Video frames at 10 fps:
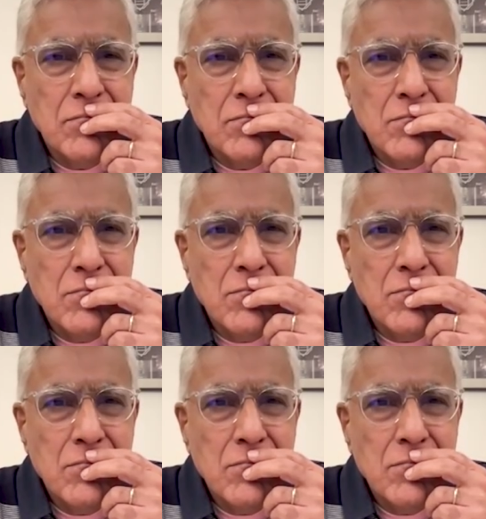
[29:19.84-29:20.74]

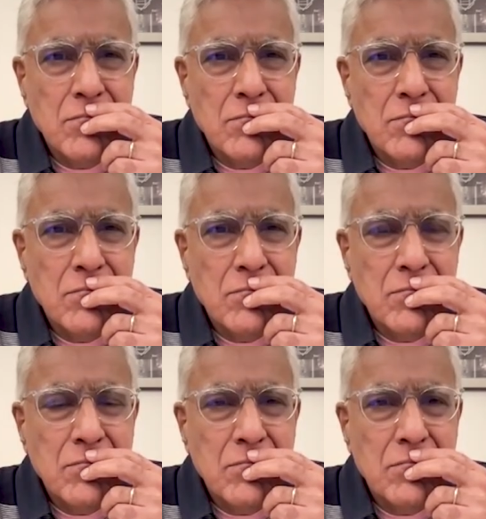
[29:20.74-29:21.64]

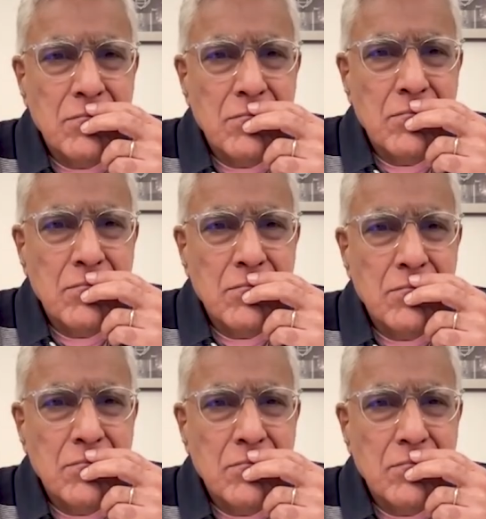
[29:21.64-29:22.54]

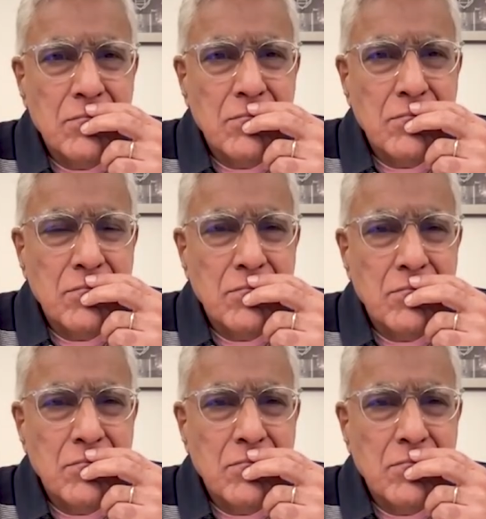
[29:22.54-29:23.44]

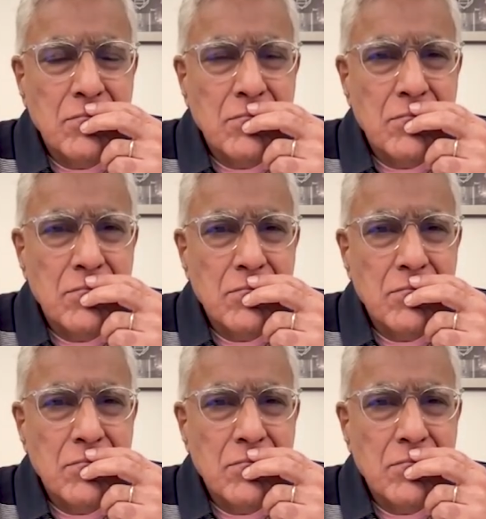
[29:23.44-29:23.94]
No words are spoken by the person on screen.